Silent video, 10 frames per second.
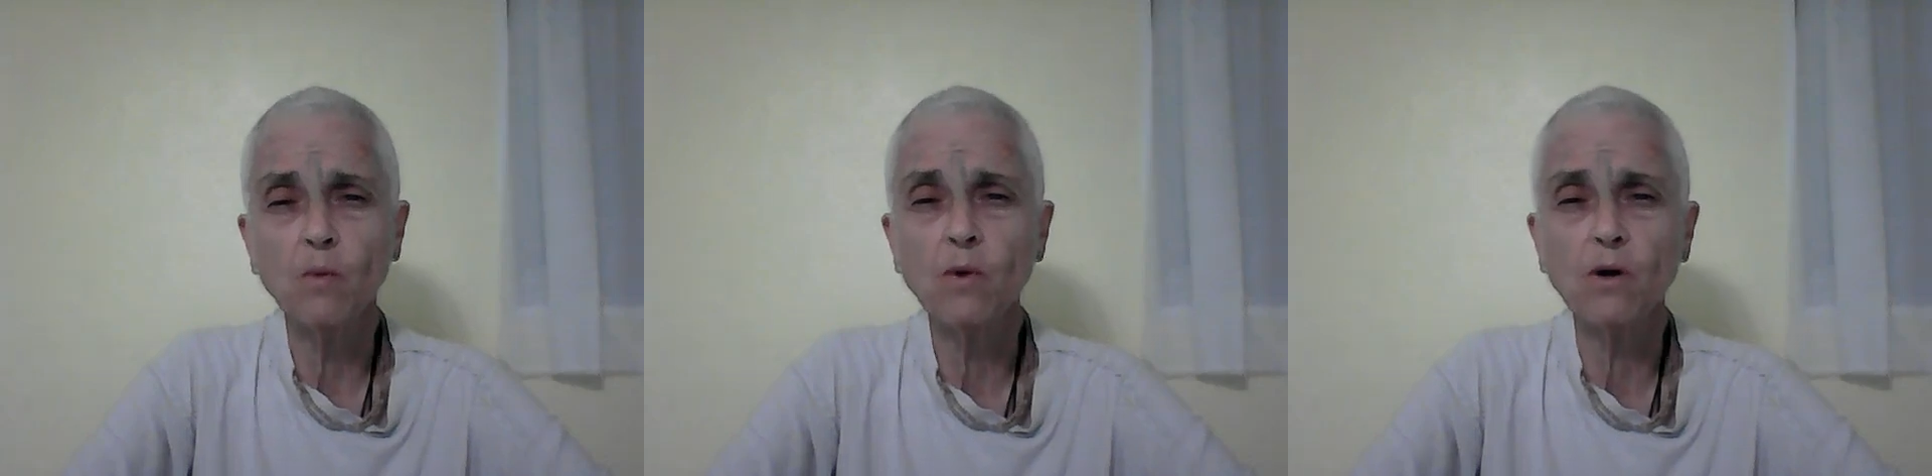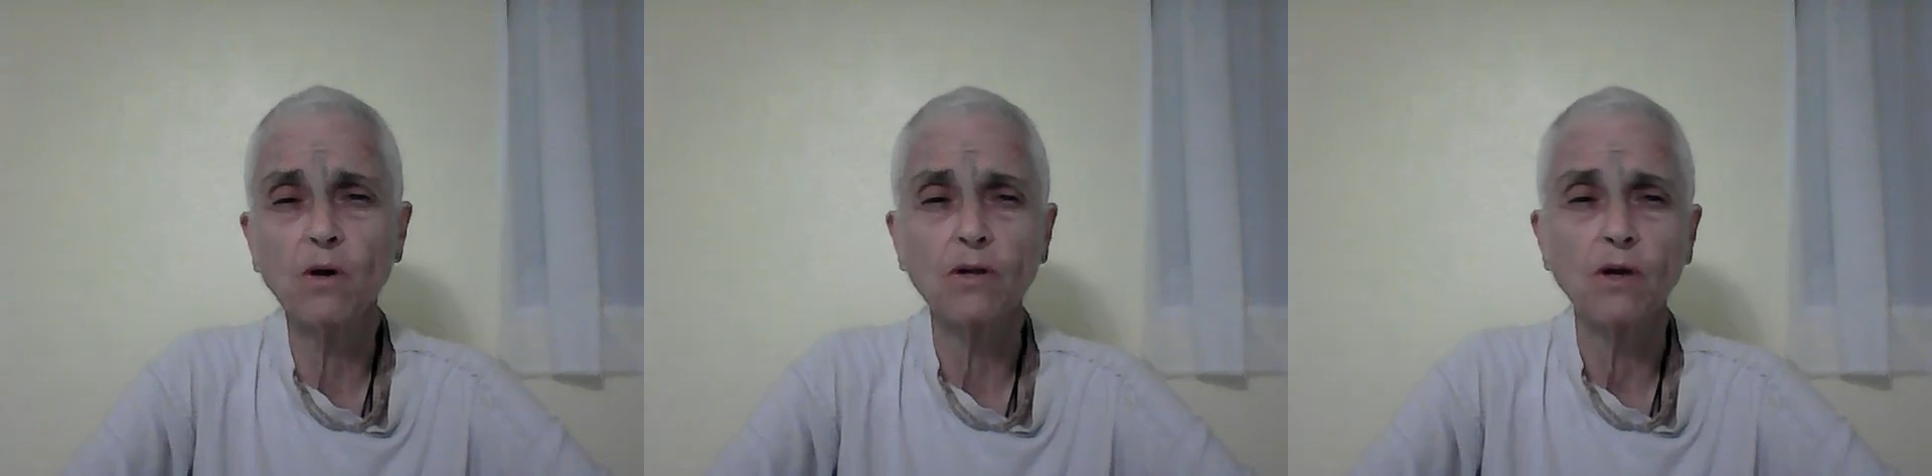
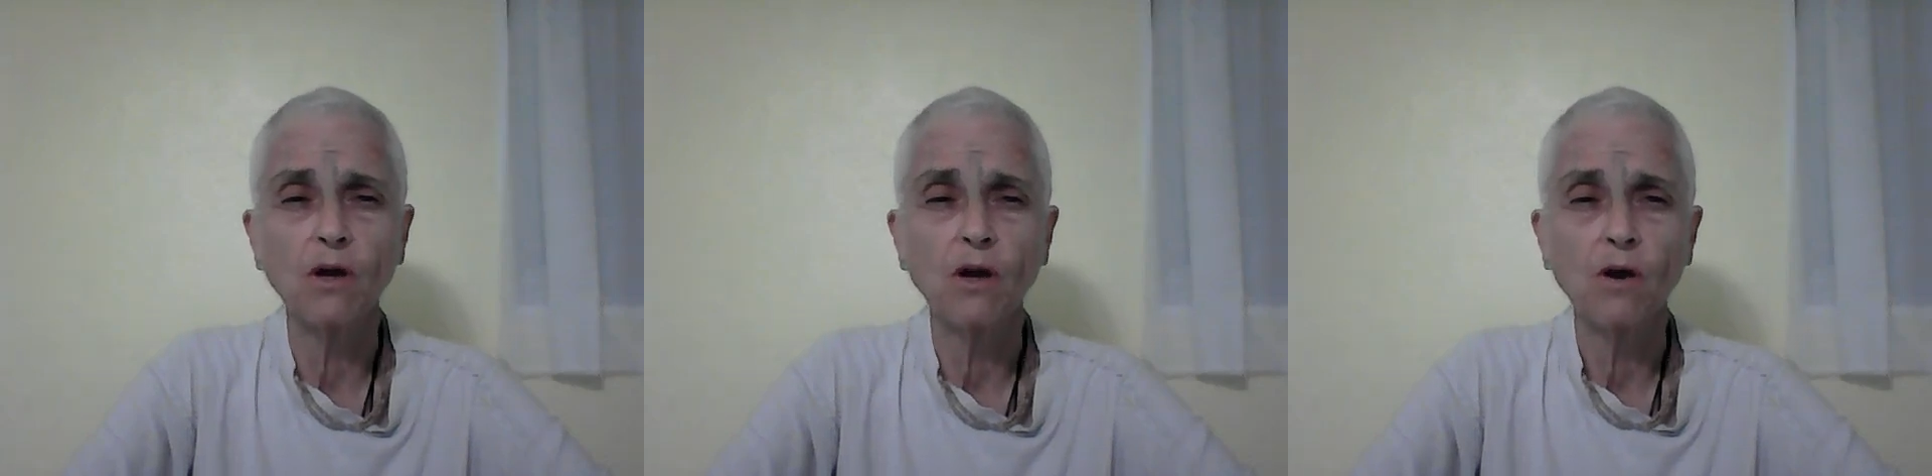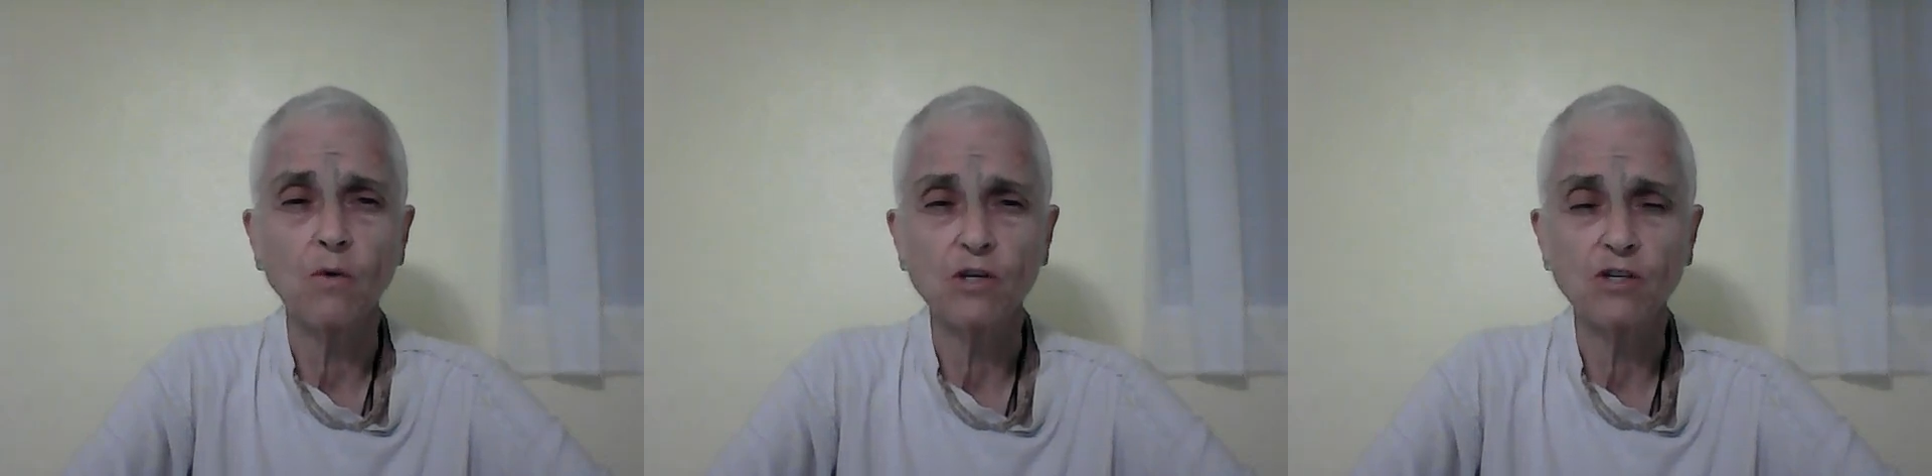world,
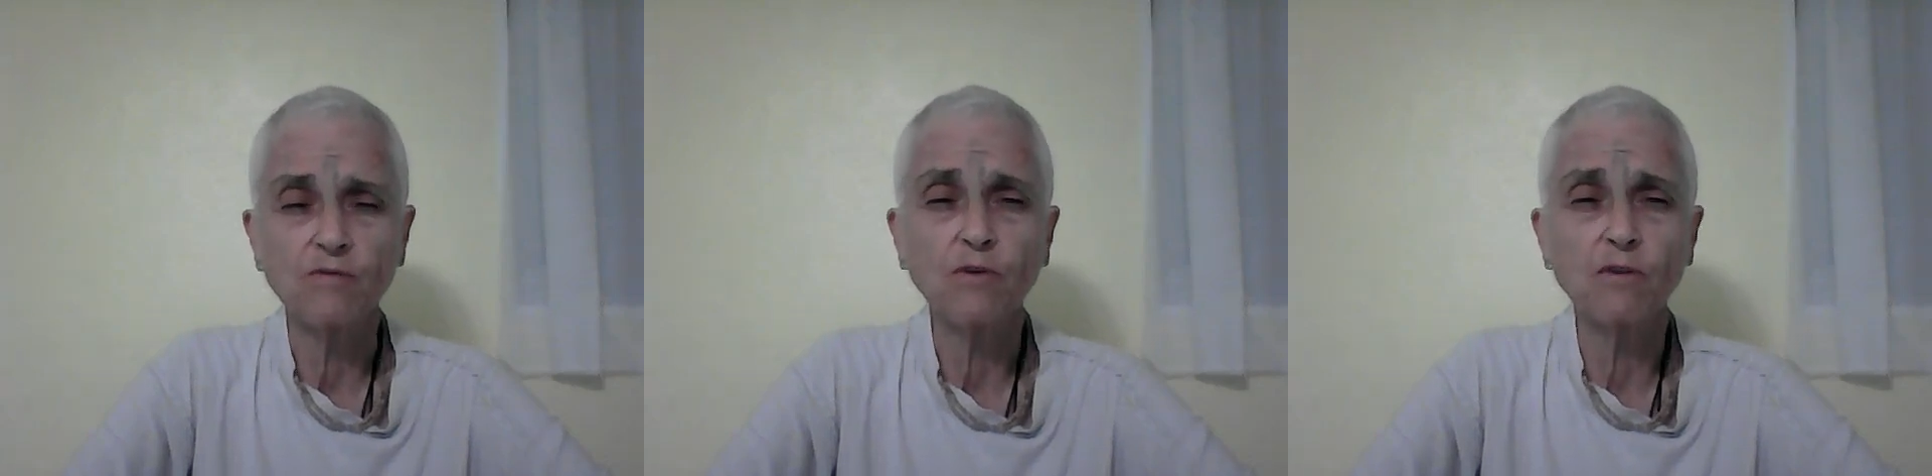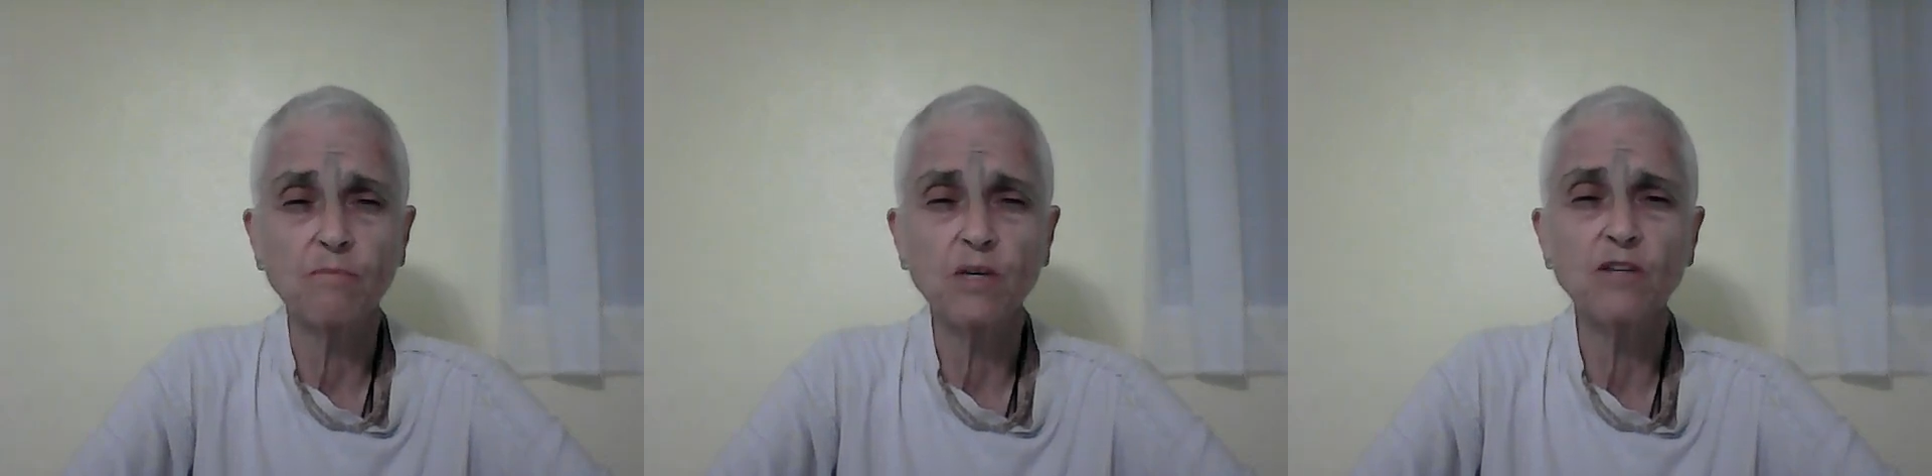which is full
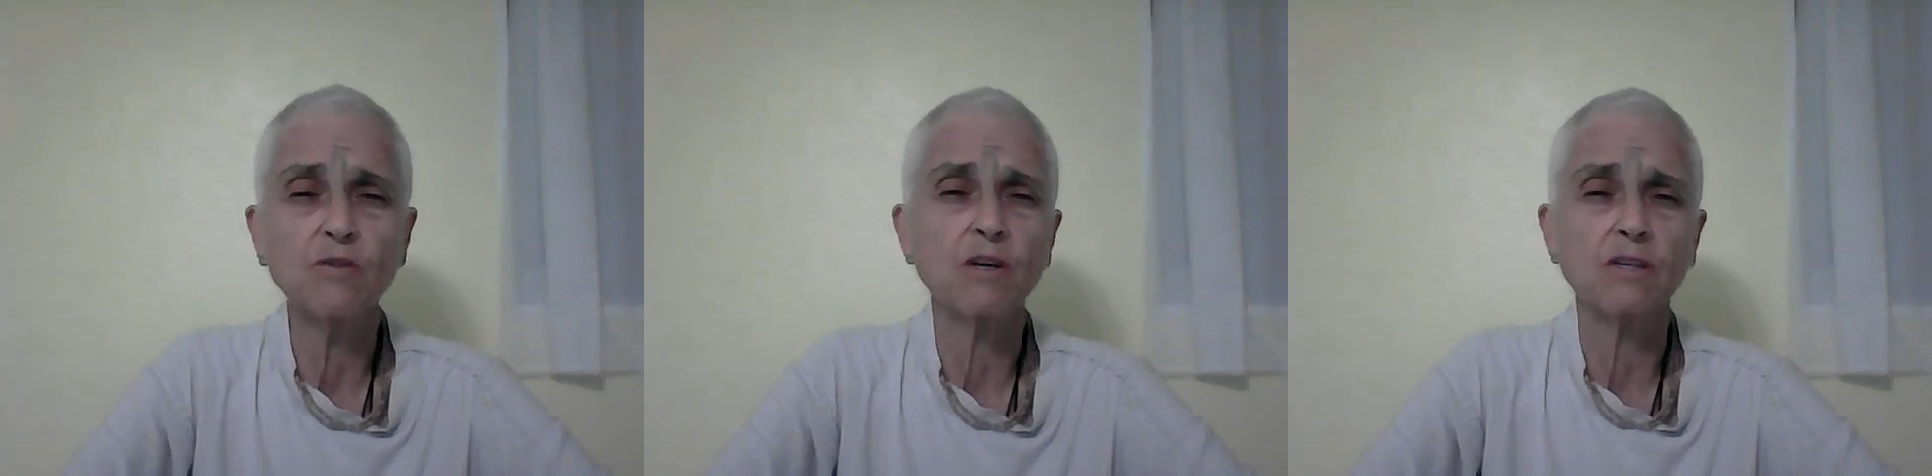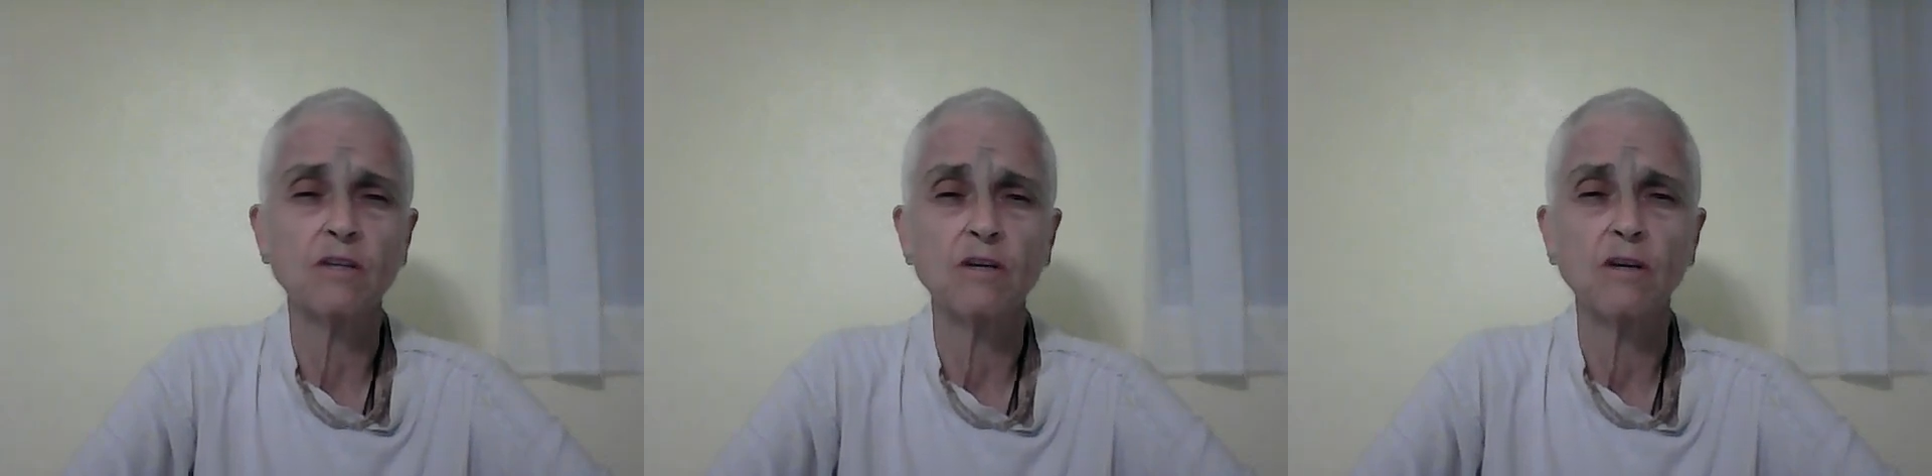of miseries,